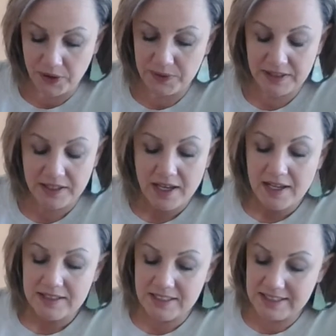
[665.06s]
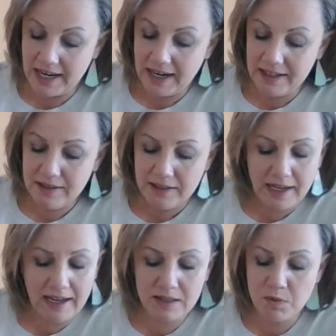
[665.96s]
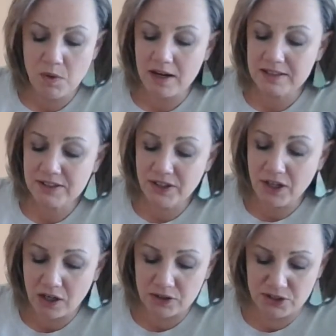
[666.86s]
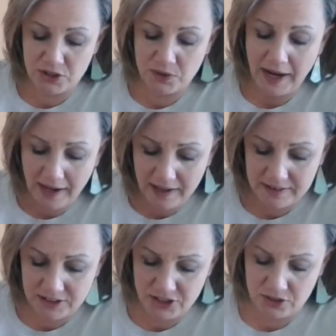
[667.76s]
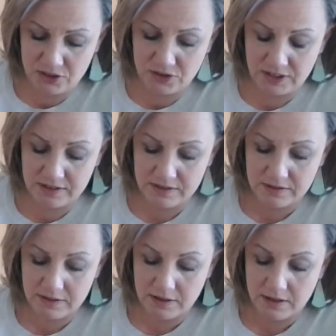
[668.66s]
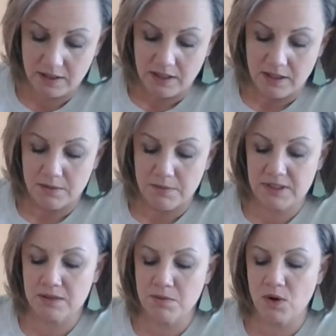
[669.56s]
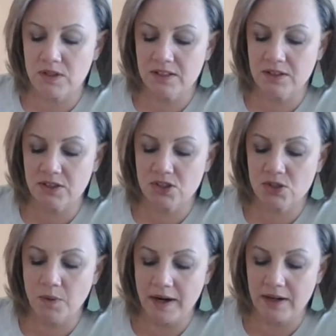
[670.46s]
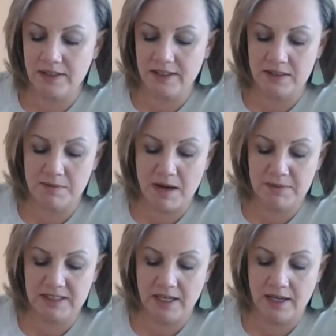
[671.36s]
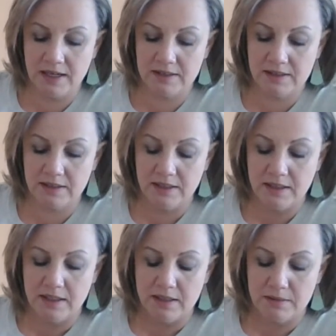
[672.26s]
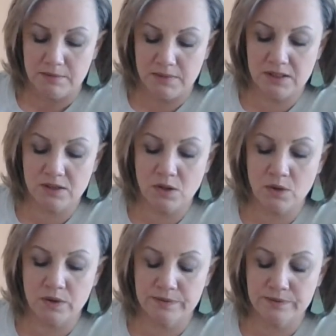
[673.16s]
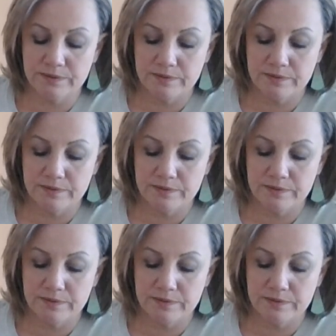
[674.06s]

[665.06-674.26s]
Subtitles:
you, and today Caleb Wallace could have hurt you and the children." Mr. Morrison looked squarely into Mama's eyes. "Miss Logan,